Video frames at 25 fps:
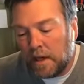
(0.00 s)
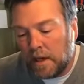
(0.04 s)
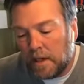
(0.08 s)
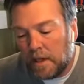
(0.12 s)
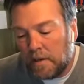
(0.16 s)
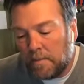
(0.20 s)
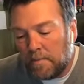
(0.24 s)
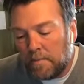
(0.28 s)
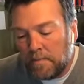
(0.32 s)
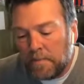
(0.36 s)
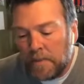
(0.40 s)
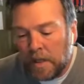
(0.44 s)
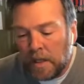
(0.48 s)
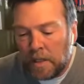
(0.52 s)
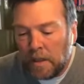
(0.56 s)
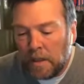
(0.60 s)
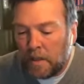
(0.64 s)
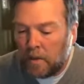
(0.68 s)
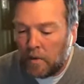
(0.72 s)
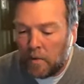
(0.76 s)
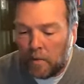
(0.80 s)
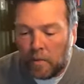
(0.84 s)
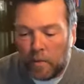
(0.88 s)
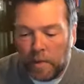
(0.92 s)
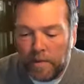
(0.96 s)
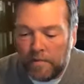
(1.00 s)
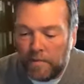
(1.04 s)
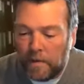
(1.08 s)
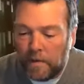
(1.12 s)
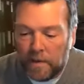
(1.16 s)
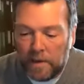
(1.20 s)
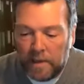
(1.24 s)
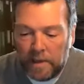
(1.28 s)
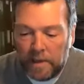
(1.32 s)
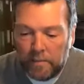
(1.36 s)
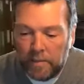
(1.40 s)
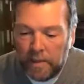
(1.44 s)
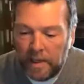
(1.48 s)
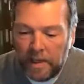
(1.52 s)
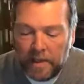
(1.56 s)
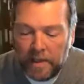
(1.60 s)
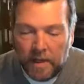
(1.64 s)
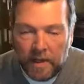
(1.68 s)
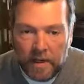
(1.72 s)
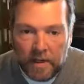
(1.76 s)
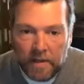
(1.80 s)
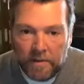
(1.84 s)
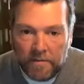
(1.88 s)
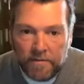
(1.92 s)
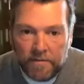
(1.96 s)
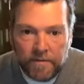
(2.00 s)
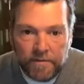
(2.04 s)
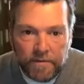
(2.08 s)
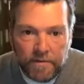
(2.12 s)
Um, we've already paid off,